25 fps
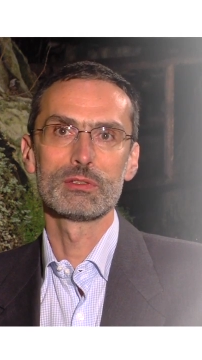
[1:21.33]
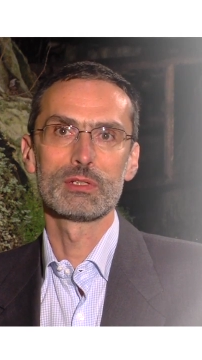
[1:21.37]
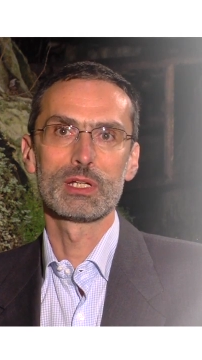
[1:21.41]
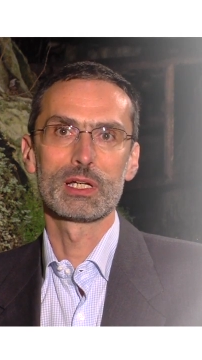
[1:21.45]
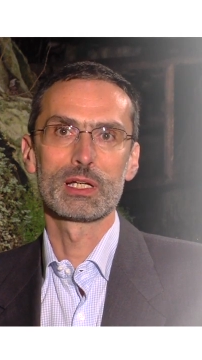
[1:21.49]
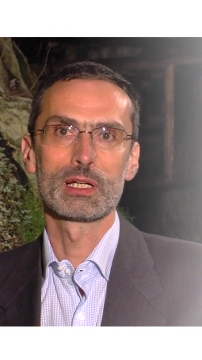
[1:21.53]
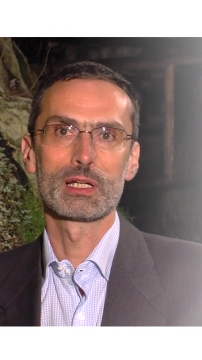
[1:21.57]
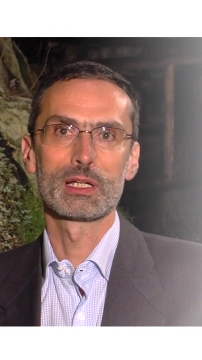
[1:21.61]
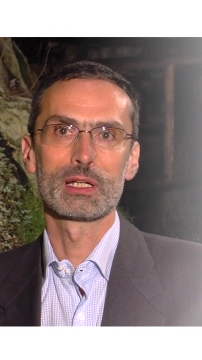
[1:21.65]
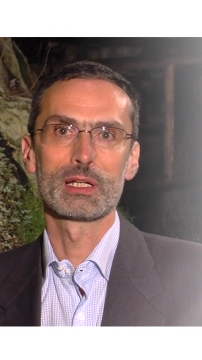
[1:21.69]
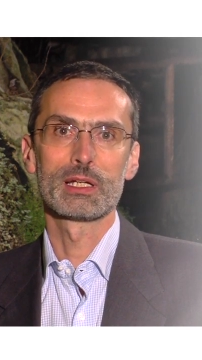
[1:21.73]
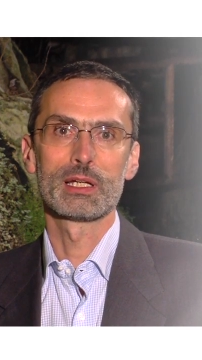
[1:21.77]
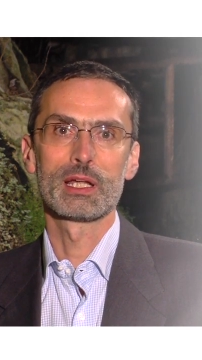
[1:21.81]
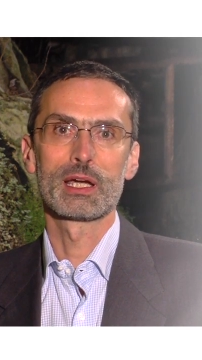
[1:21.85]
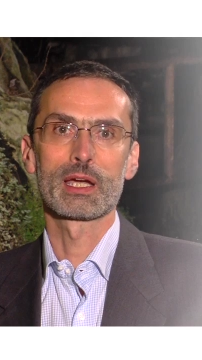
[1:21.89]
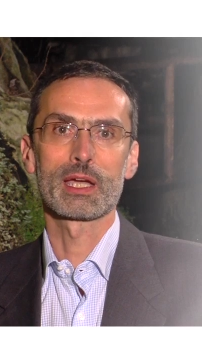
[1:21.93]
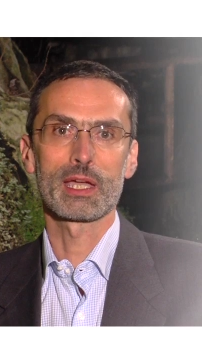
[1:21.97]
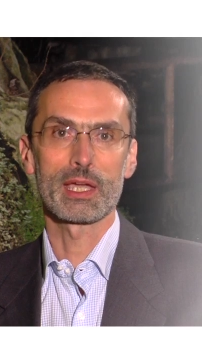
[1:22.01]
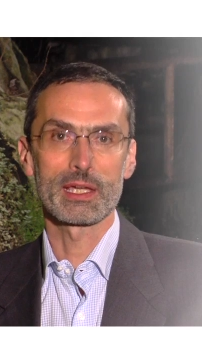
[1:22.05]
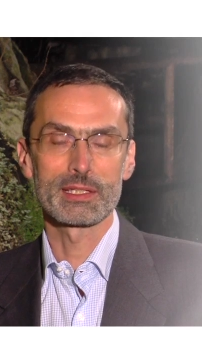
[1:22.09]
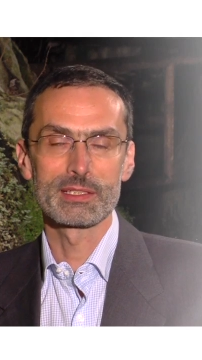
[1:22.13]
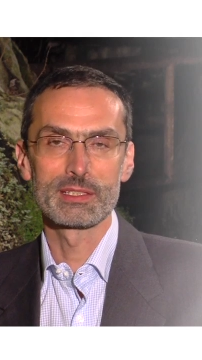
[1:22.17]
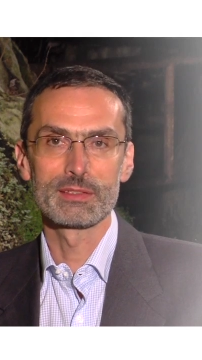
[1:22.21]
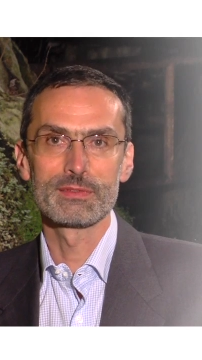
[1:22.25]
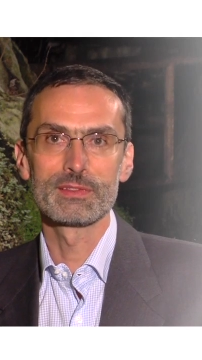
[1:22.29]
who was
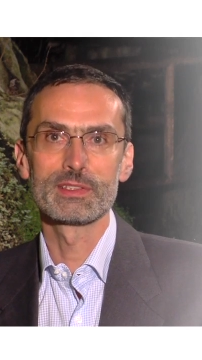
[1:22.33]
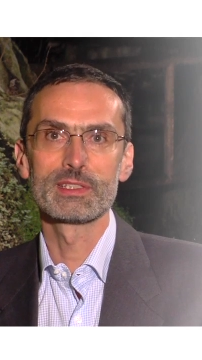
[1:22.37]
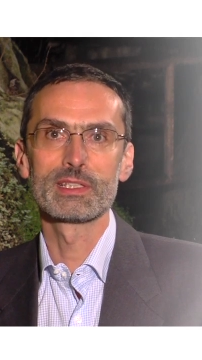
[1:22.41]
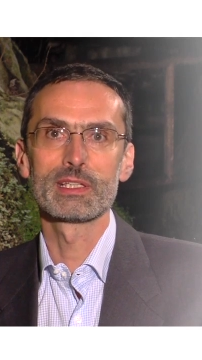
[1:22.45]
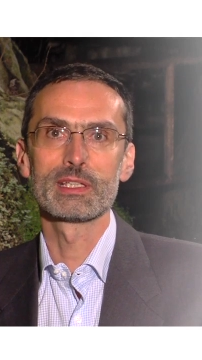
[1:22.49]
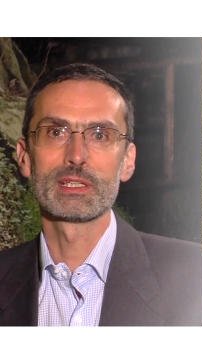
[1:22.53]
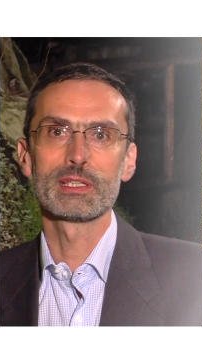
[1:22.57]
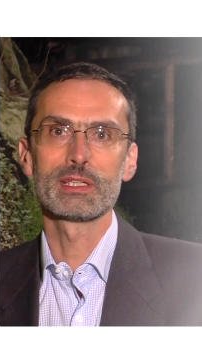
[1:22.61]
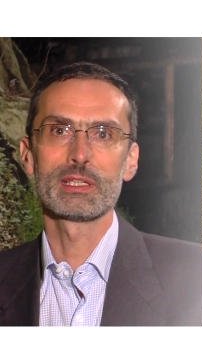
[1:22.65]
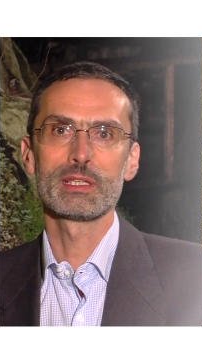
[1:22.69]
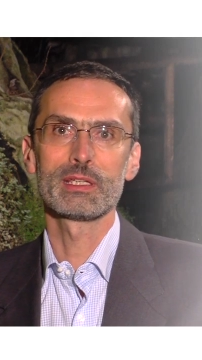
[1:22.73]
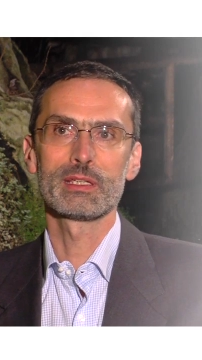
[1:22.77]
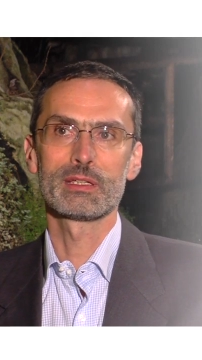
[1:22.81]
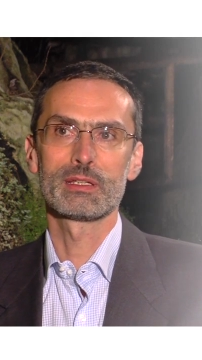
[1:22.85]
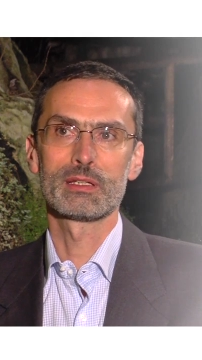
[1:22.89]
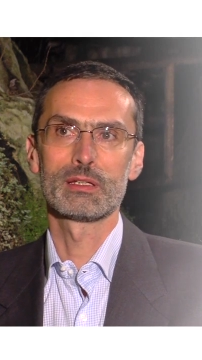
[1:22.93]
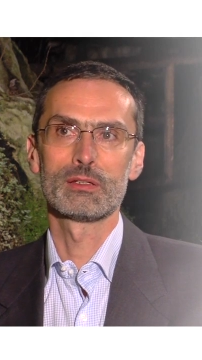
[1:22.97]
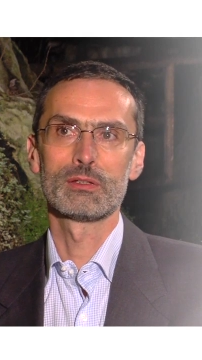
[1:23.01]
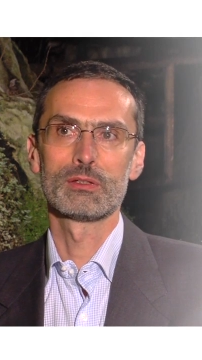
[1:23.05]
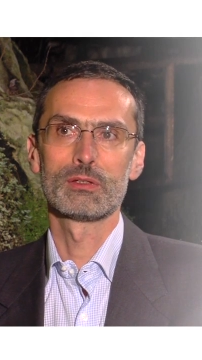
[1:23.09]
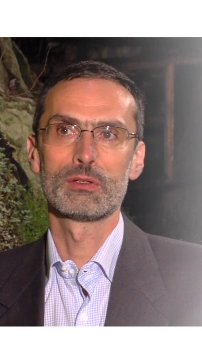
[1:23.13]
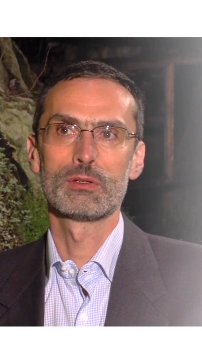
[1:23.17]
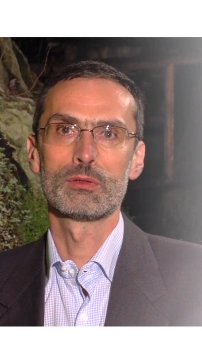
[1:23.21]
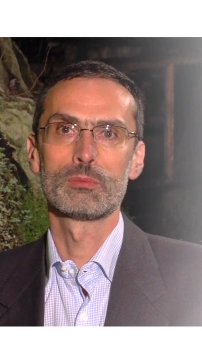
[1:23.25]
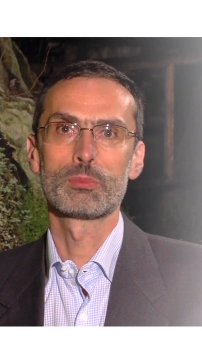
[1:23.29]
always able
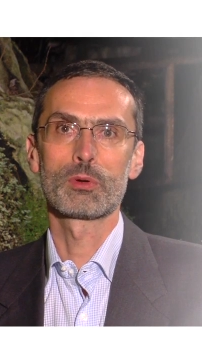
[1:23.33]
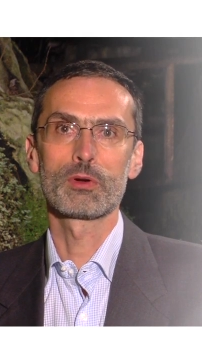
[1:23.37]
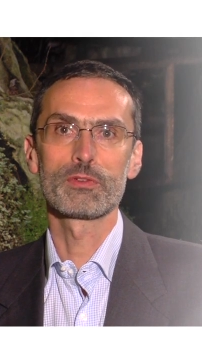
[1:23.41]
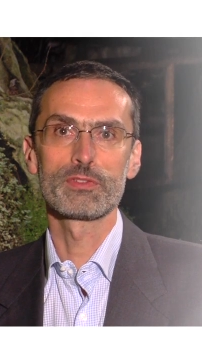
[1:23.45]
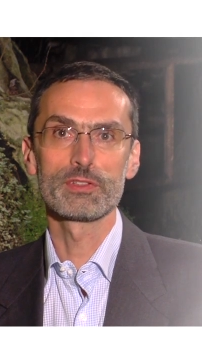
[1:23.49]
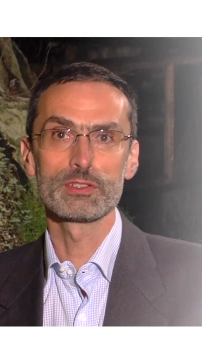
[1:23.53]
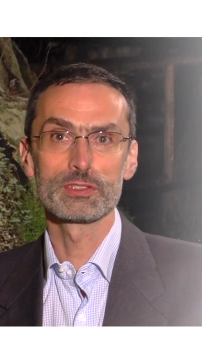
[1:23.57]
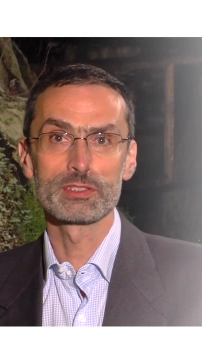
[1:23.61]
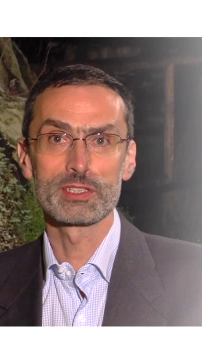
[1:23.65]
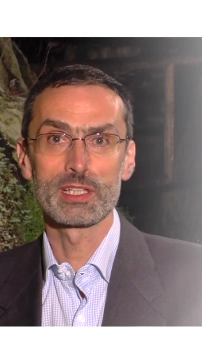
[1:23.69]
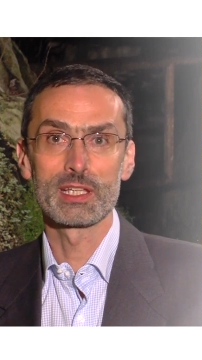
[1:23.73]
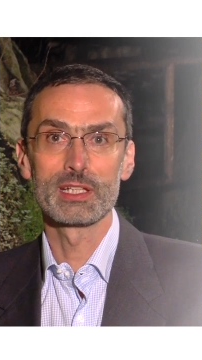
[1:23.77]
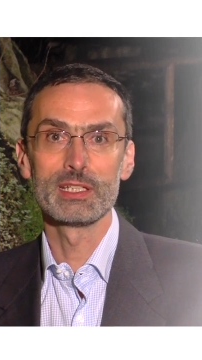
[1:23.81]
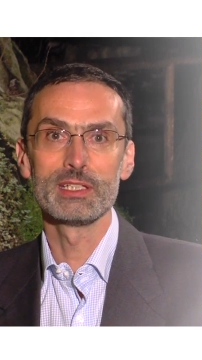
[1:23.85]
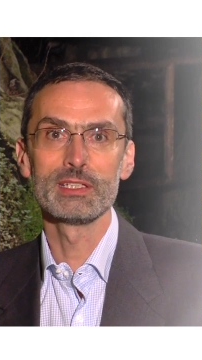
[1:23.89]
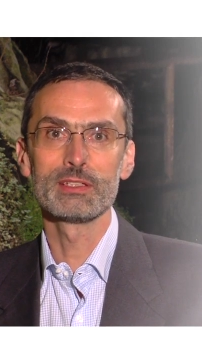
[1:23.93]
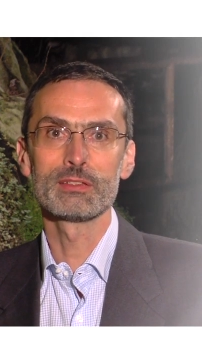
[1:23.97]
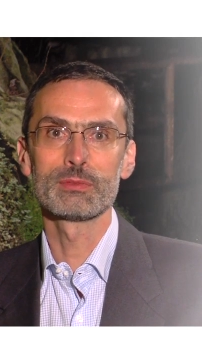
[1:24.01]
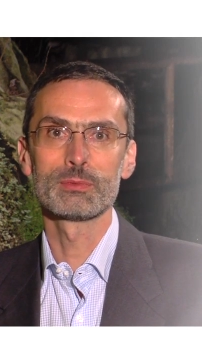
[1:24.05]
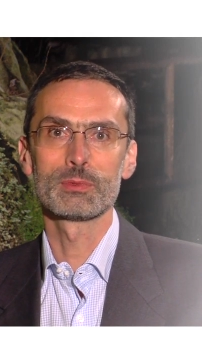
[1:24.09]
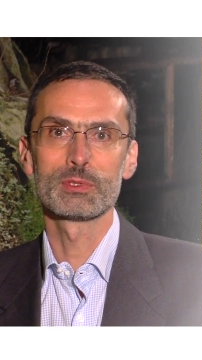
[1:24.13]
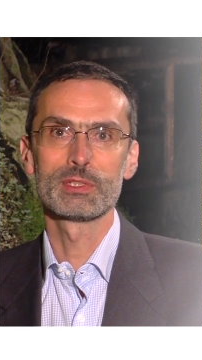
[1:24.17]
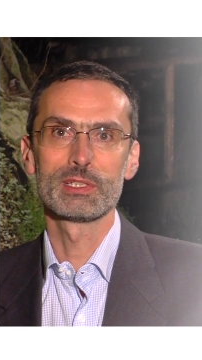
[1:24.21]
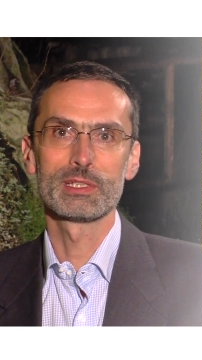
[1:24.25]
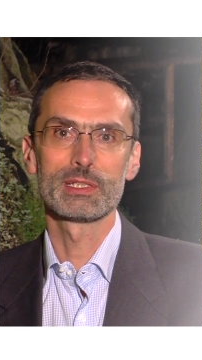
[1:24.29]
to provide a
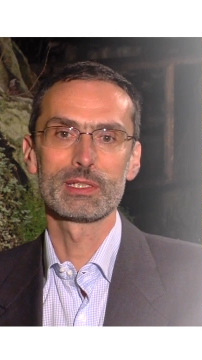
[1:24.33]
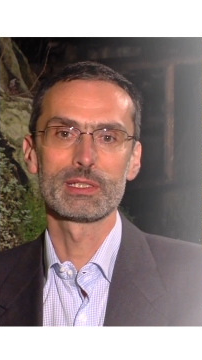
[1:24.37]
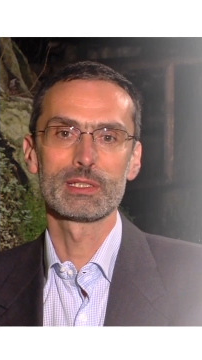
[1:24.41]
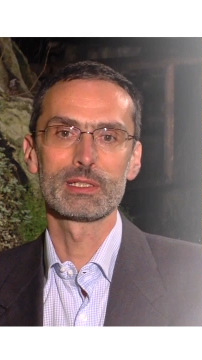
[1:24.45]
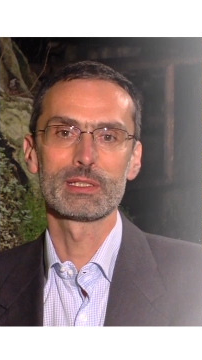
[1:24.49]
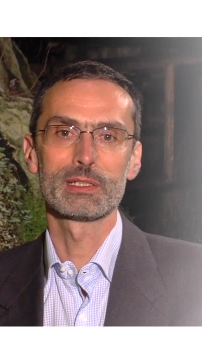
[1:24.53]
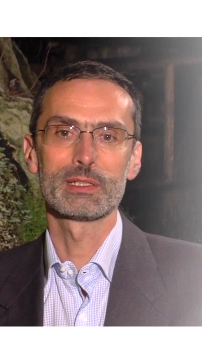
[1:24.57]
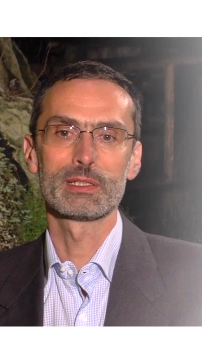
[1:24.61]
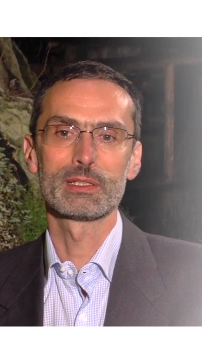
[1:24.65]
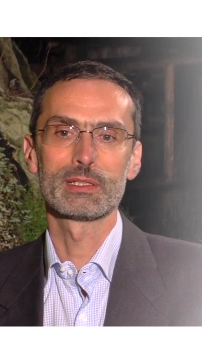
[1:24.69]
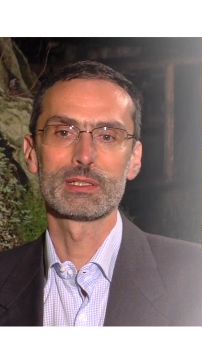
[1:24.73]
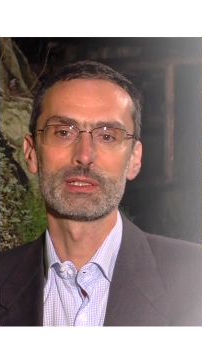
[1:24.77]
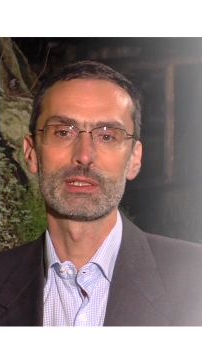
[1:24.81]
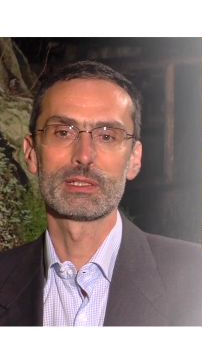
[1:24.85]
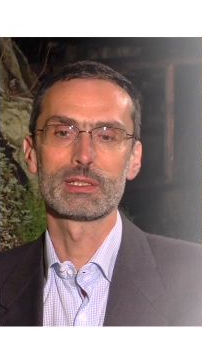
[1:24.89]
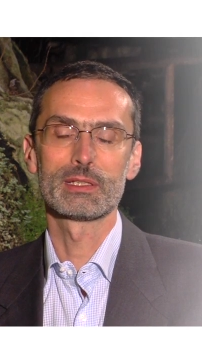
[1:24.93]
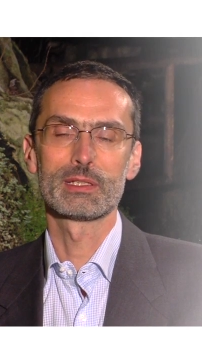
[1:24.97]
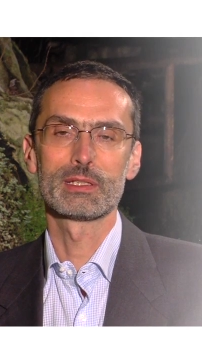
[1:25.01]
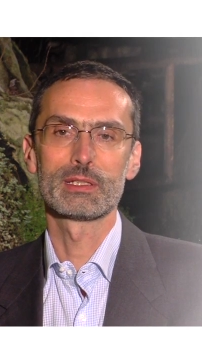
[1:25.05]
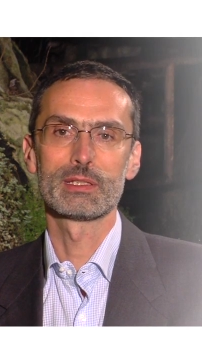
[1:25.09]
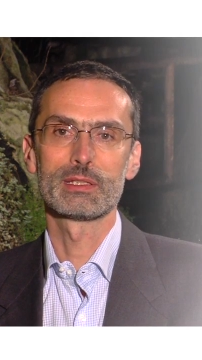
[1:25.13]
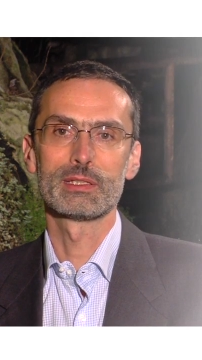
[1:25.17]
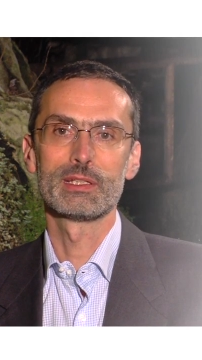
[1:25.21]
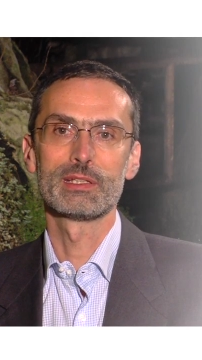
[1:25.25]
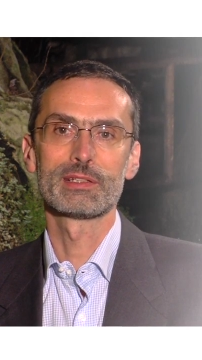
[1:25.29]
customized
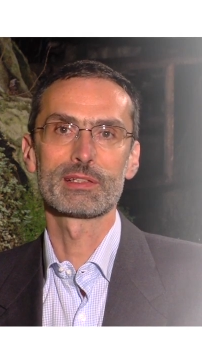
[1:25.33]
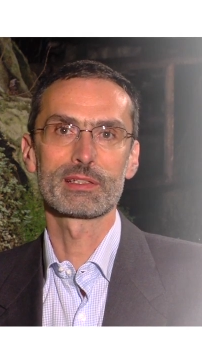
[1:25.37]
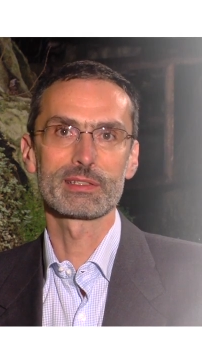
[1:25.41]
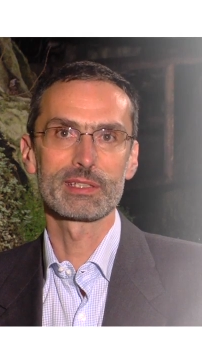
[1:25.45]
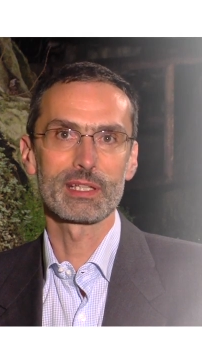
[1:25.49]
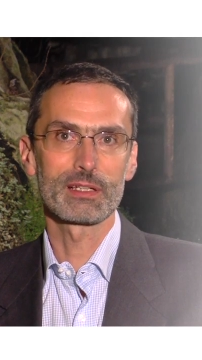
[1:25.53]
solution